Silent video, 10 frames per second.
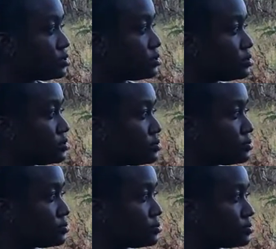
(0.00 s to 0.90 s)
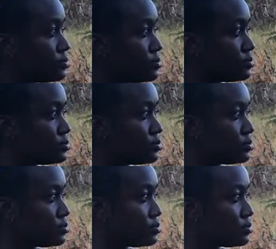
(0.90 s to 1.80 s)

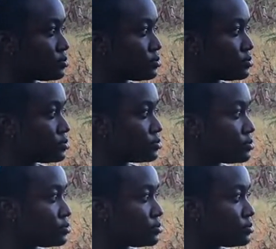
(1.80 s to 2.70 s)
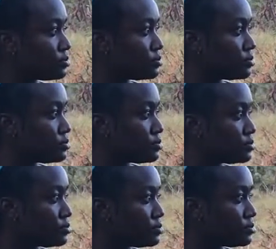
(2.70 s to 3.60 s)

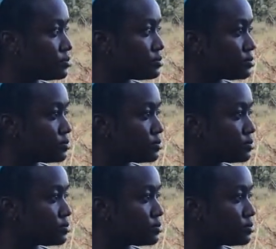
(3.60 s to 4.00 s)
No one is speaking in this clip.